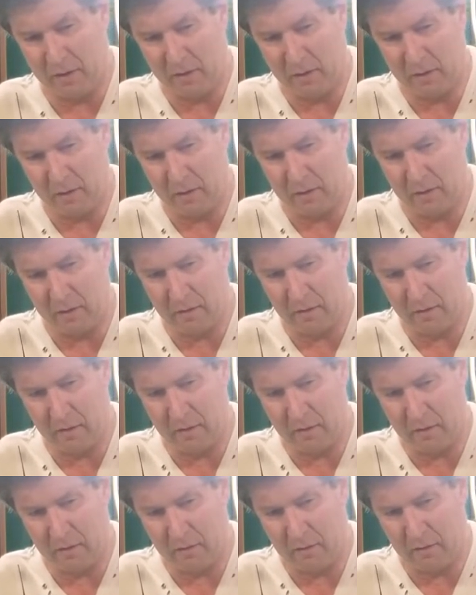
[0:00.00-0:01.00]

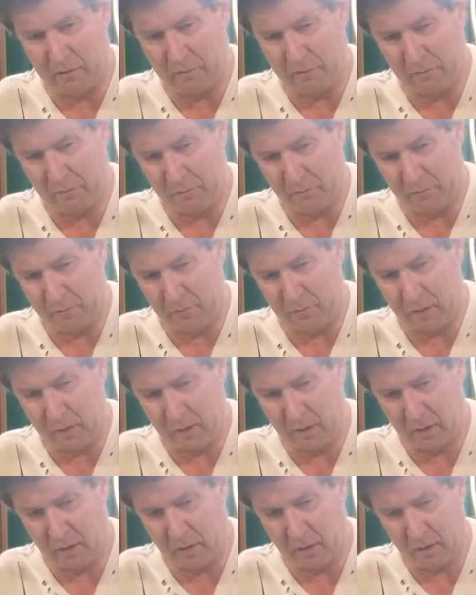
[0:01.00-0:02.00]

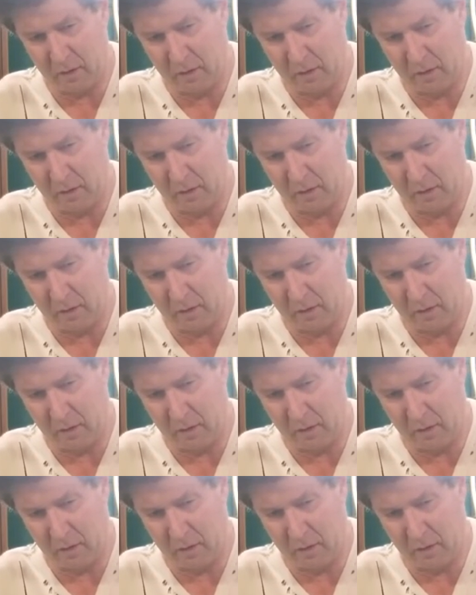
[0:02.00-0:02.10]
No one is speaking in this clip.